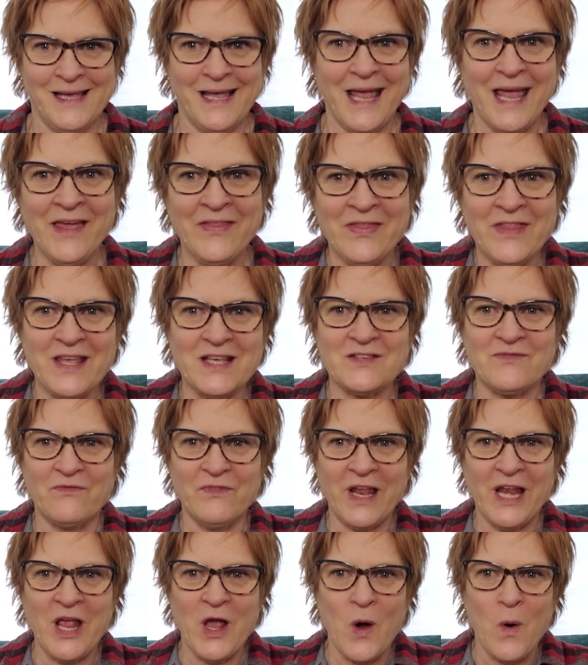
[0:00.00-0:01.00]
In this
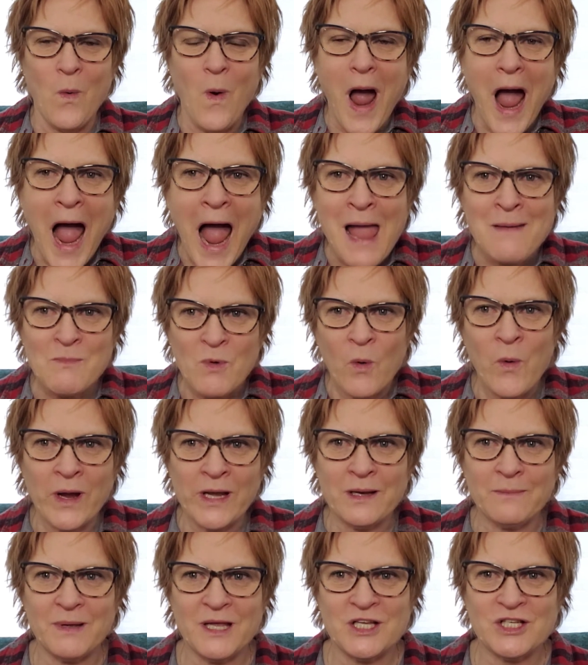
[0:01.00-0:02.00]
video, I'm
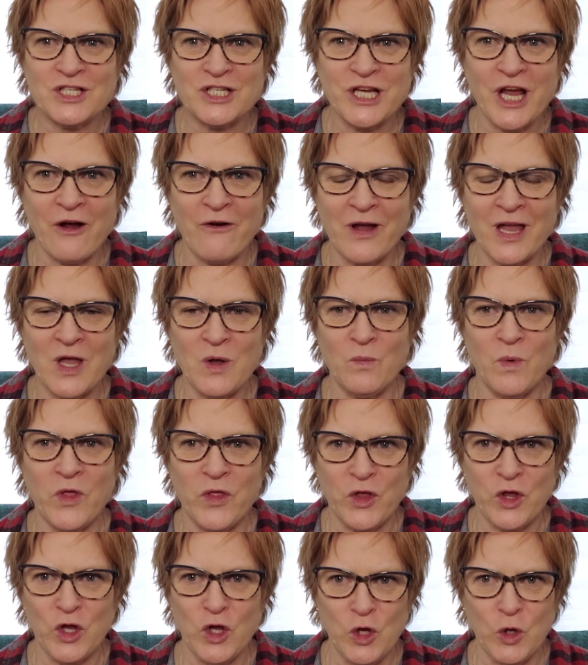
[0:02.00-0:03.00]
going to be sharing
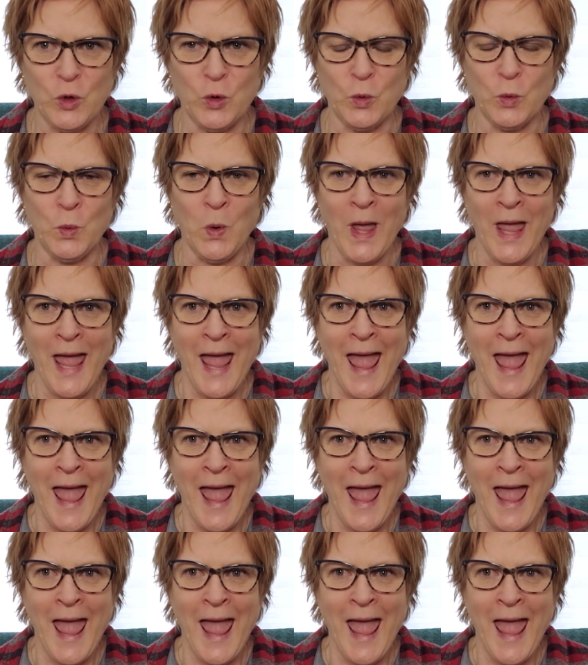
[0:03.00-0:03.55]
with you